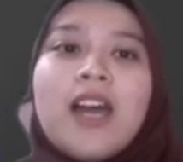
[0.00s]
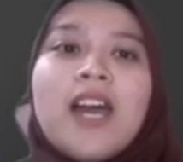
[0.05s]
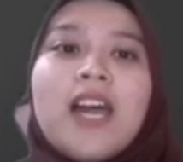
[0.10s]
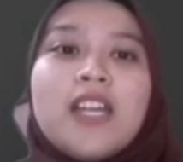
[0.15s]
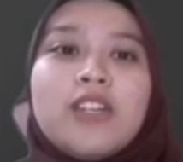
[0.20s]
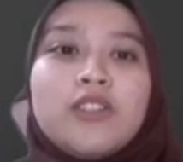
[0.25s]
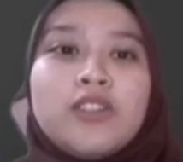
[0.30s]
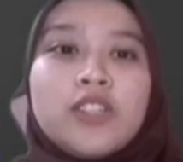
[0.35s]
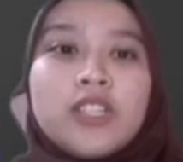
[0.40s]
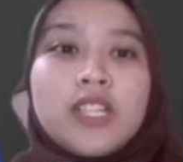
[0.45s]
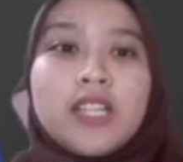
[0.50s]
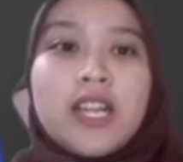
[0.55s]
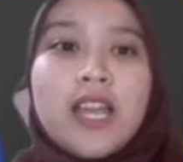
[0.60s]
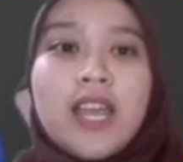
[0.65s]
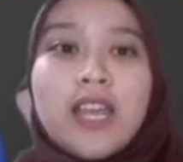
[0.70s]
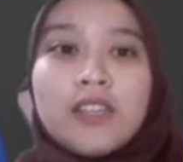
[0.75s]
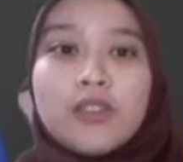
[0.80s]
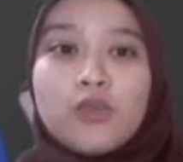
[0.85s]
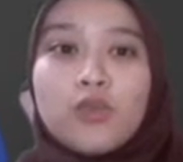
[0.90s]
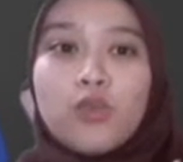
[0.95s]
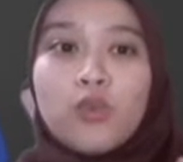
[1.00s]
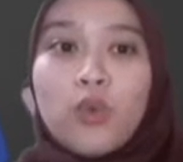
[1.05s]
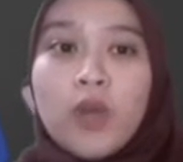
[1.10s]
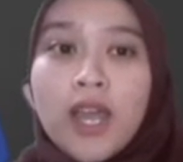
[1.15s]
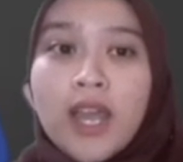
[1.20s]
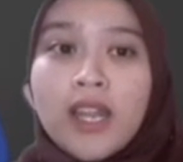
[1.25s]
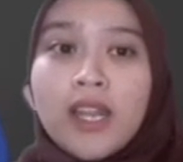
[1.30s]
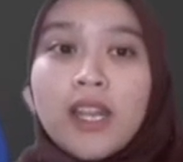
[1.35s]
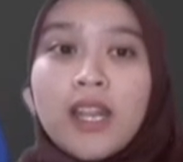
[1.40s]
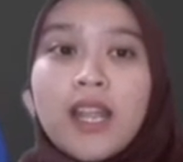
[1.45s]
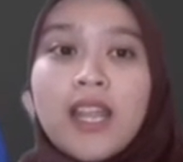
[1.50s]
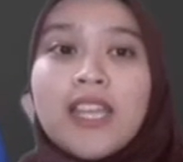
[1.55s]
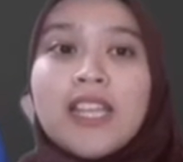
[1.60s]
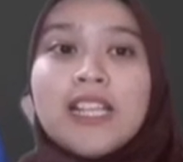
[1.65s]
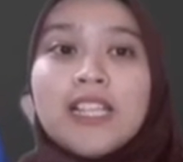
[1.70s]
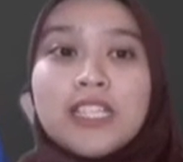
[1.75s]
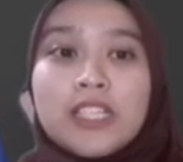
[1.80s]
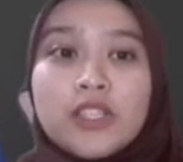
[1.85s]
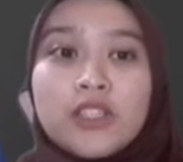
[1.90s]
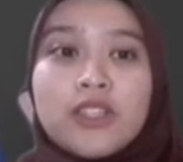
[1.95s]
Hydrogen has 1
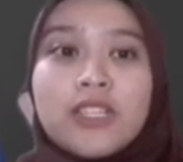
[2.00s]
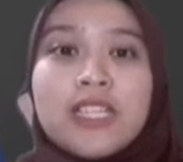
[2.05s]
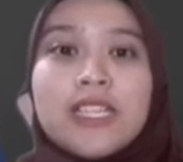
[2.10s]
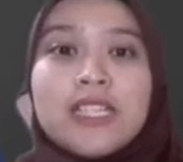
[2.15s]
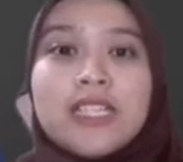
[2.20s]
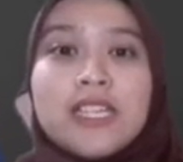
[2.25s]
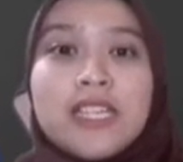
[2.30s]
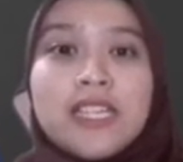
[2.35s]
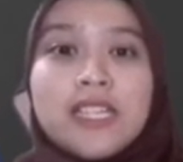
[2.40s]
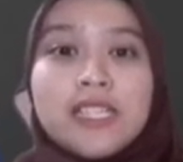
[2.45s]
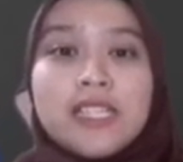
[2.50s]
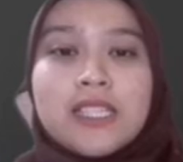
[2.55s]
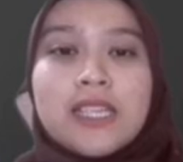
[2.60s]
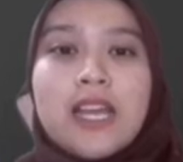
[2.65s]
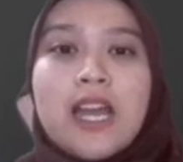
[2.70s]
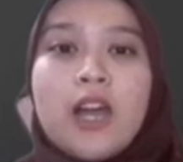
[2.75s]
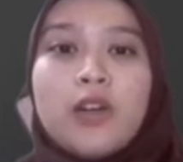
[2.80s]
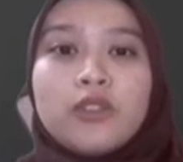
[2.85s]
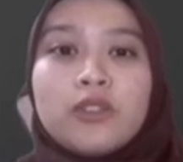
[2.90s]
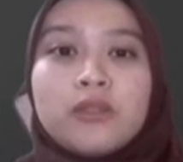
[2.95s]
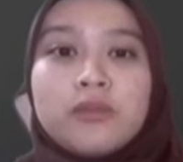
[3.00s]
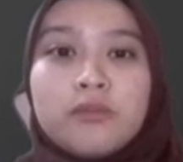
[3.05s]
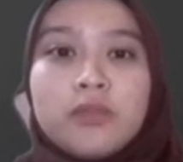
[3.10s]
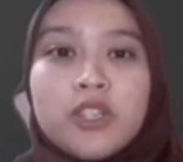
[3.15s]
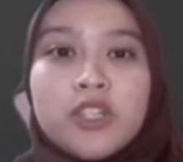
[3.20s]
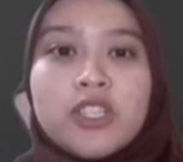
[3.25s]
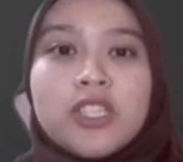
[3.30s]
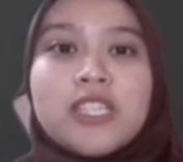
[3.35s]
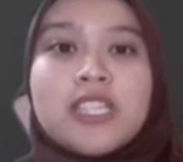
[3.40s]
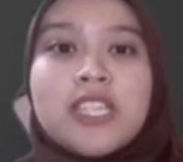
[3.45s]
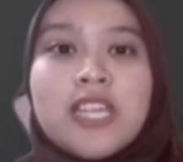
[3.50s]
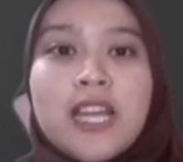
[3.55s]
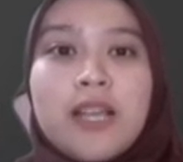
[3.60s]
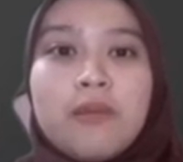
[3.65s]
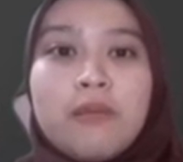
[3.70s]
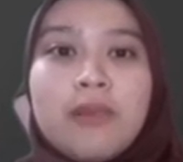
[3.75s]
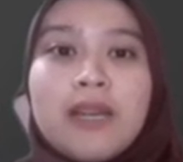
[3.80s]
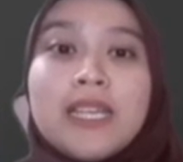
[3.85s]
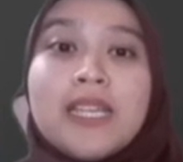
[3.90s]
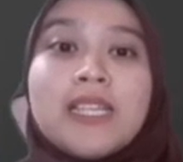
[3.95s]
electron in its outermost
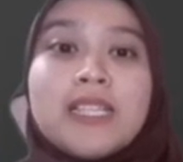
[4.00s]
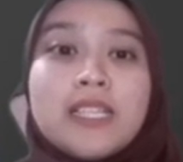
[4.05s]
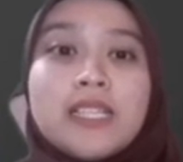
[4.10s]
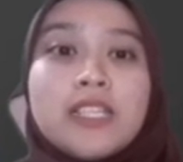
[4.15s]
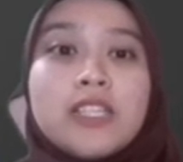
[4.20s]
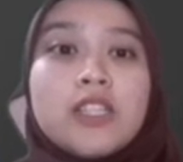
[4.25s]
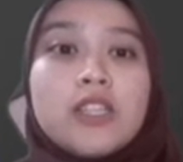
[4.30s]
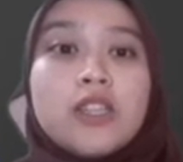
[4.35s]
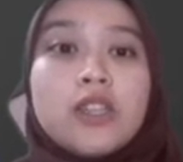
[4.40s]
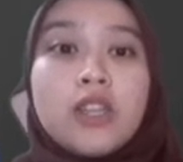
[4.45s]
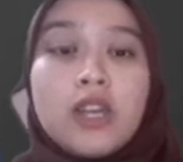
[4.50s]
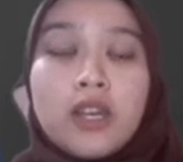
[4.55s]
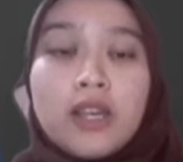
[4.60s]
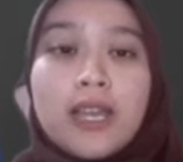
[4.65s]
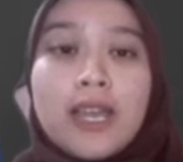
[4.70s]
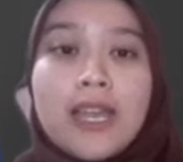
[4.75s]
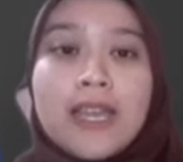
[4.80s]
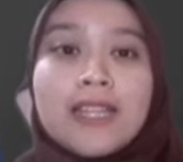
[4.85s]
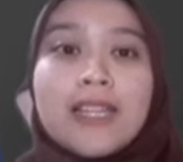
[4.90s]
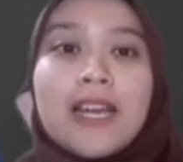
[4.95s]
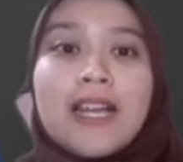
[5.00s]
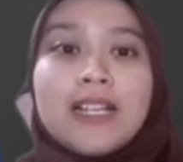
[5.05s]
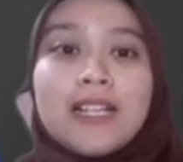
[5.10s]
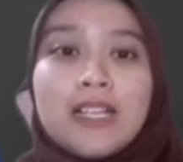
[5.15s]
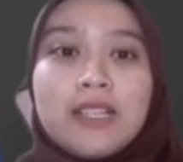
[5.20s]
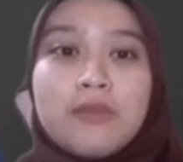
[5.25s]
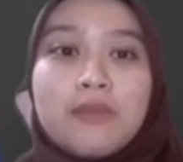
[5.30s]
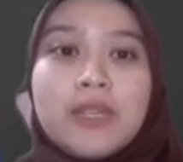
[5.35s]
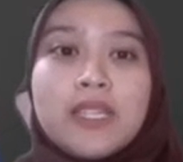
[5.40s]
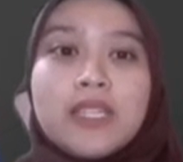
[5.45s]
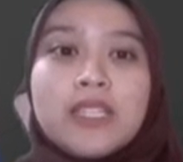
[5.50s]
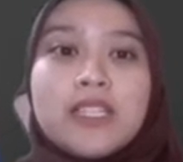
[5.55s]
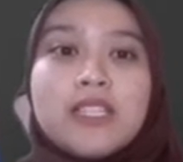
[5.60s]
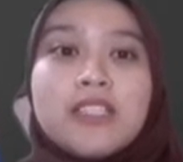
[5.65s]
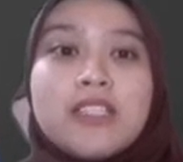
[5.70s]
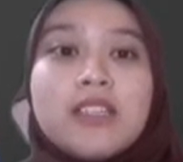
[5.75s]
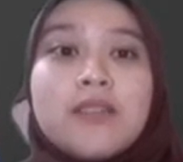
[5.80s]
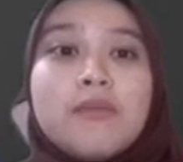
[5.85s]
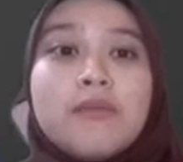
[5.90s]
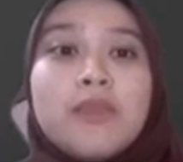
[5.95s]
shell, but it is not an alkali metal
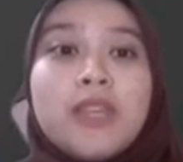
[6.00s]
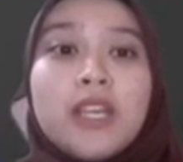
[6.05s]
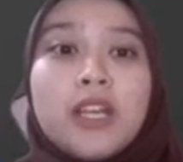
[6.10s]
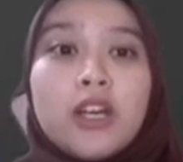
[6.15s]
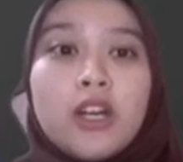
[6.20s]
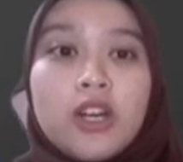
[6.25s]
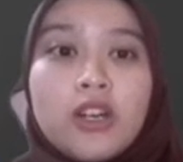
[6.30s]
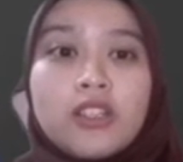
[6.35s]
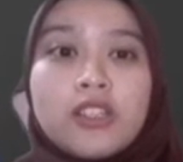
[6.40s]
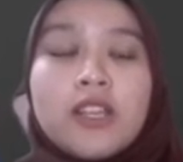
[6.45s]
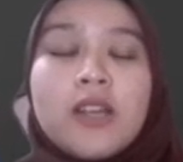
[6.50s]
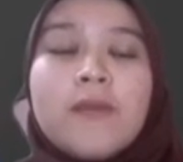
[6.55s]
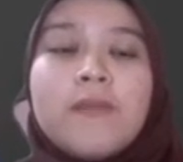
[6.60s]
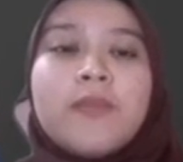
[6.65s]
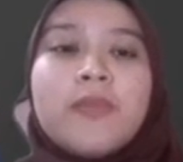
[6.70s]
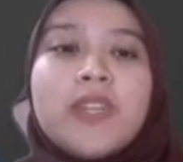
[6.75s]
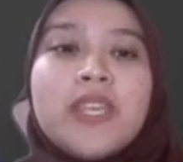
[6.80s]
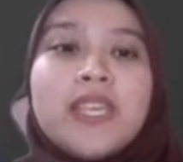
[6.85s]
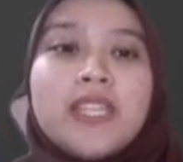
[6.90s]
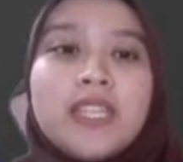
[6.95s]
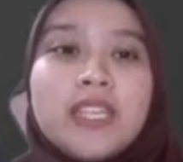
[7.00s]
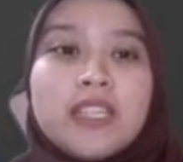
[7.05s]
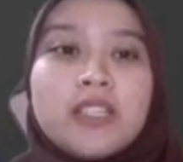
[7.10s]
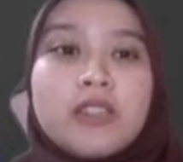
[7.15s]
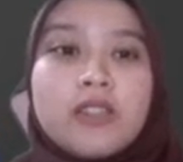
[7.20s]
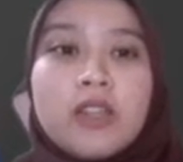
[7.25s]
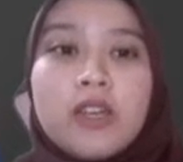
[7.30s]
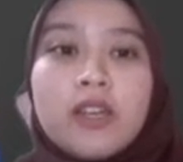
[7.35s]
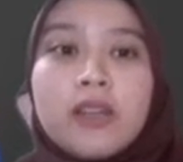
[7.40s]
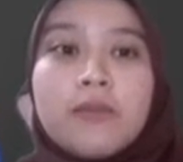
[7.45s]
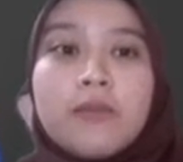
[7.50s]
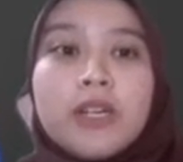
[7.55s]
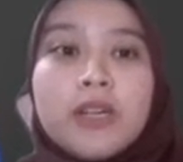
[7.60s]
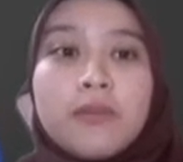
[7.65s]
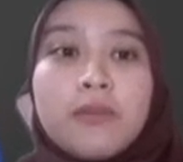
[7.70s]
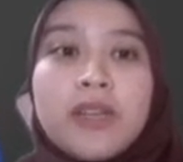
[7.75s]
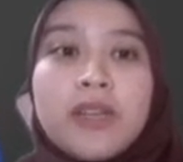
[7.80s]
because it is not a